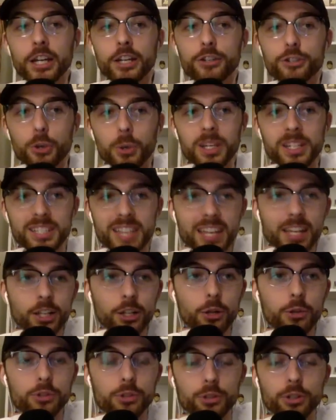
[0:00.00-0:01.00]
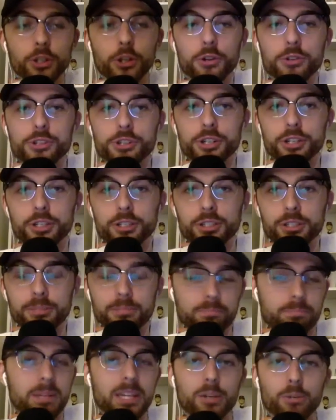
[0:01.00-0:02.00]
So he's getting closer and closer to, to
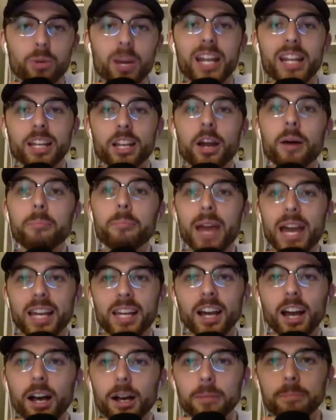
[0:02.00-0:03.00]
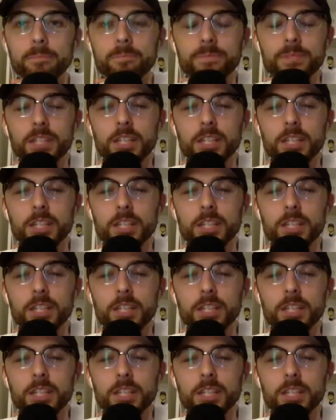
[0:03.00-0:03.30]
being ready to come back up.